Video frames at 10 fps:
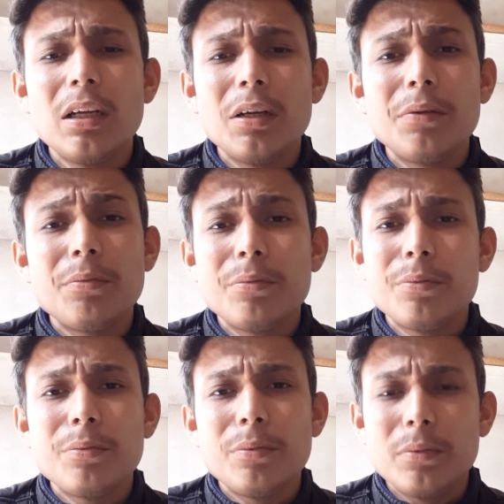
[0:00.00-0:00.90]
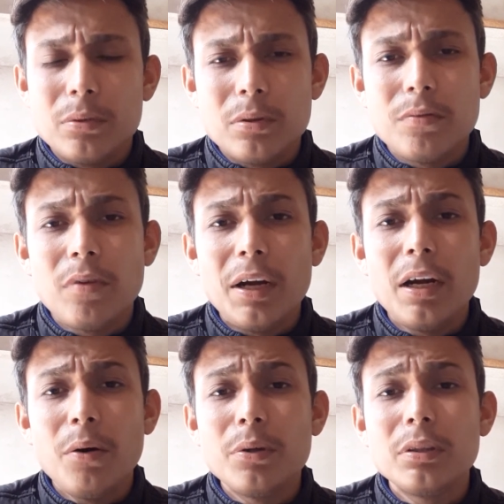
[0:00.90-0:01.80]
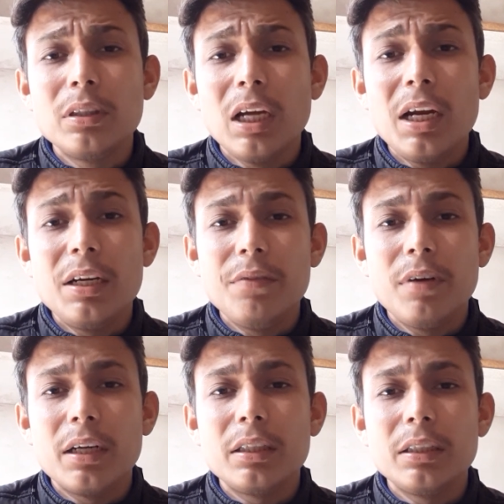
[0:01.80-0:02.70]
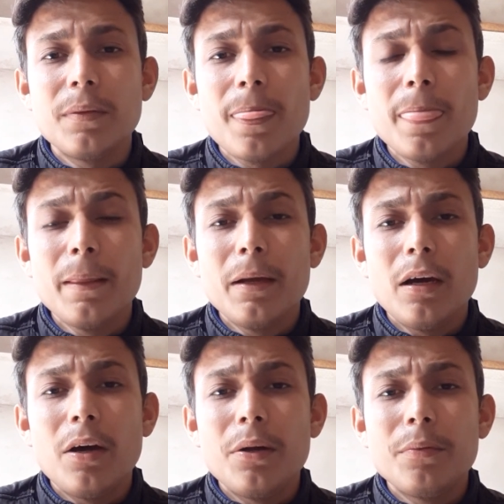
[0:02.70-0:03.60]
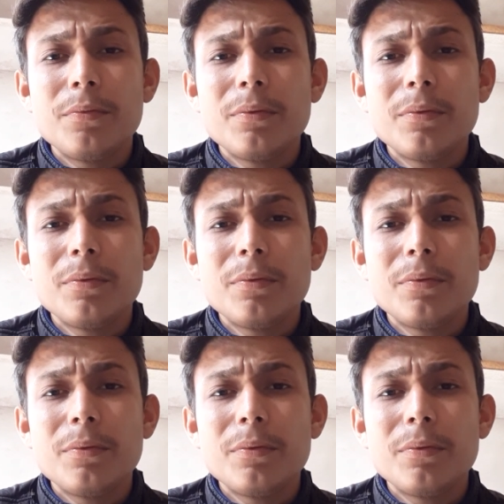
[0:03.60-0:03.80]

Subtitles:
uh, find out the defect, or